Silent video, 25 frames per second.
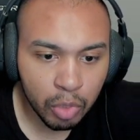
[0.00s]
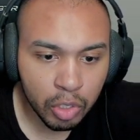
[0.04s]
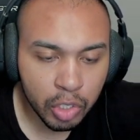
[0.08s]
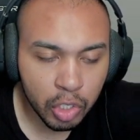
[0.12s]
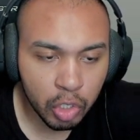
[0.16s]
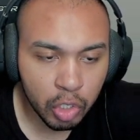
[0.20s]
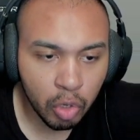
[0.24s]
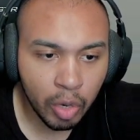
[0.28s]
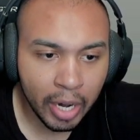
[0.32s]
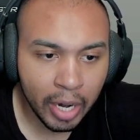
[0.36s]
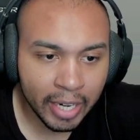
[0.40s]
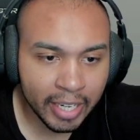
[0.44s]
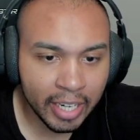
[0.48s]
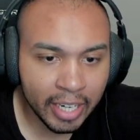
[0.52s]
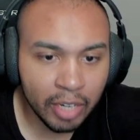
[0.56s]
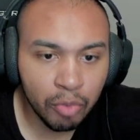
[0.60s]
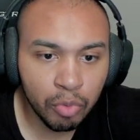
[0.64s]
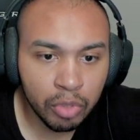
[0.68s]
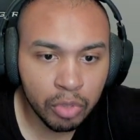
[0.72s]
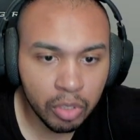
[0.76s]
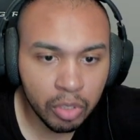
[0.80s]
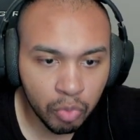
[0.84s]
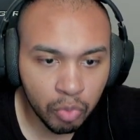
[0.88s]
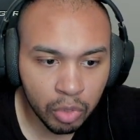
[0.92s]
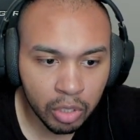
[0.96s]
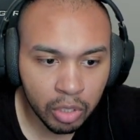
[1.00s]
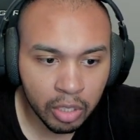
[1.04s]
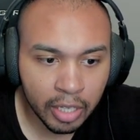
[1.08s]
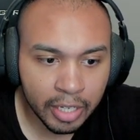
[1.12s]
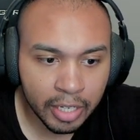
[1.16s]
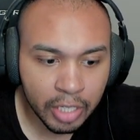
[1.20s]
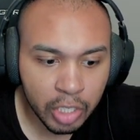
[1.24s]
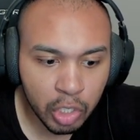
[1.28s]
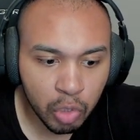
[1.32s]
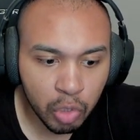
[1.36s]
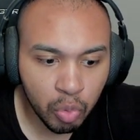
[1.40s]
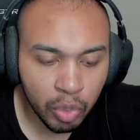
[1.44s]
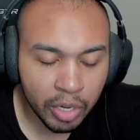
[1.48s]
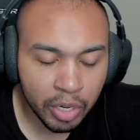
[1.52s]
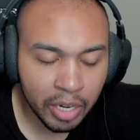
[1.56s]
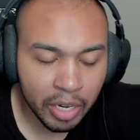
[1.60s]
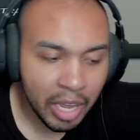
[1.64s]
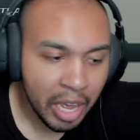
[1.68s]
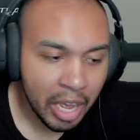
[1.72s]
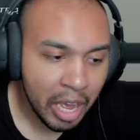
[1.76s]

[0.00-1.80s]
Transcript: so I can't really relate to it,